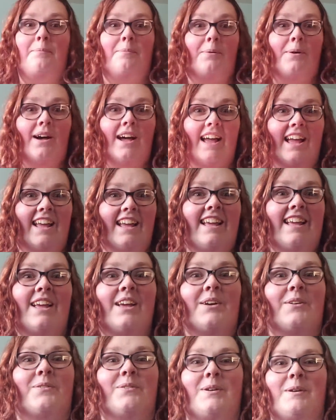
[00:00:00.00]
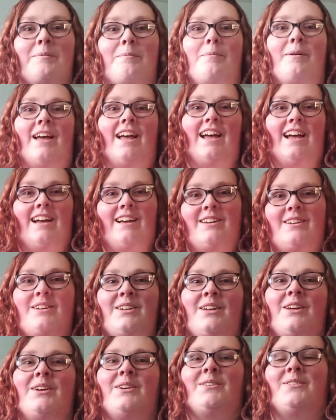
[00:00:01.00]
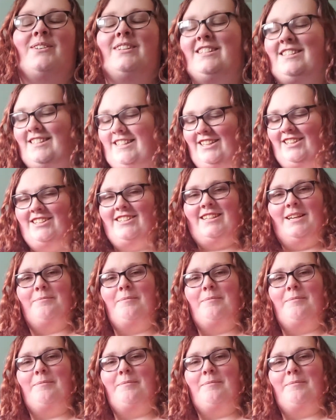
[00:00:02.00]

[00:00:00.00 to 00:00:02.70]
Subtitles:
But we're back with Sarah J.